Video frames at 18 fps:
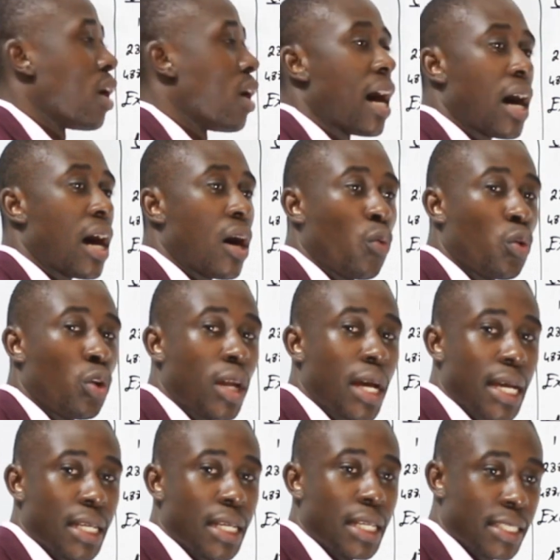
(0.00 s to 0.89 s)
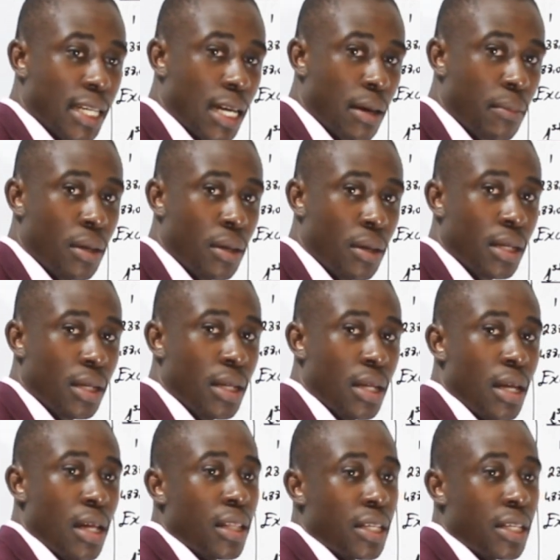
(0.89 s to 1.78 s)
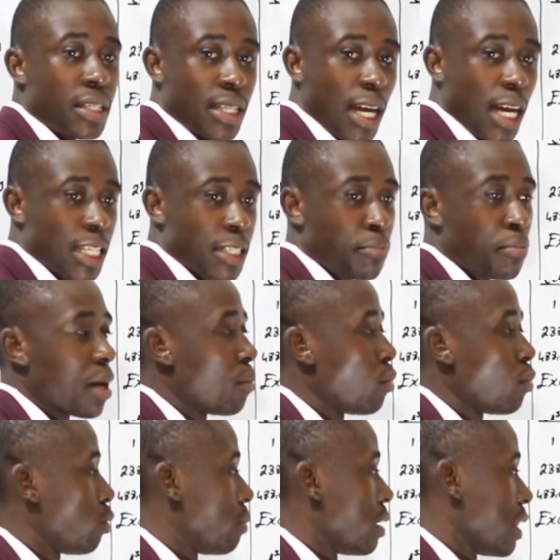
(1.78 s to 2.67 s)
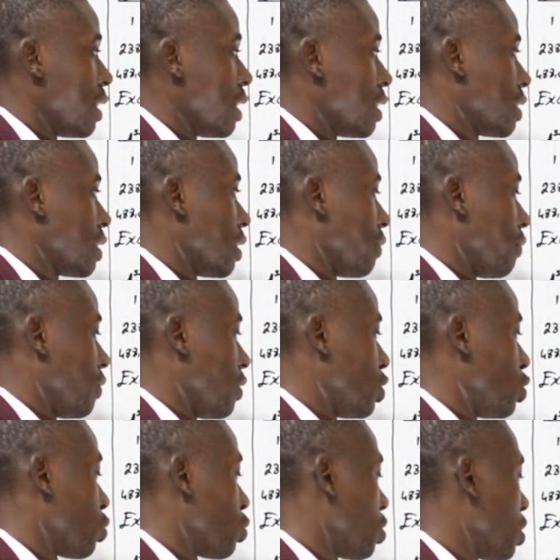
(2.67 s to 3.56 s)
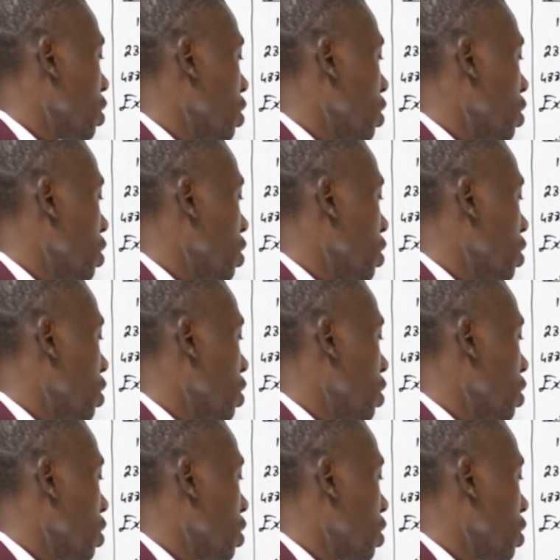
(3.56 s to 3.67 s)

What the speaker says: how will I determine the tax payable by this individual?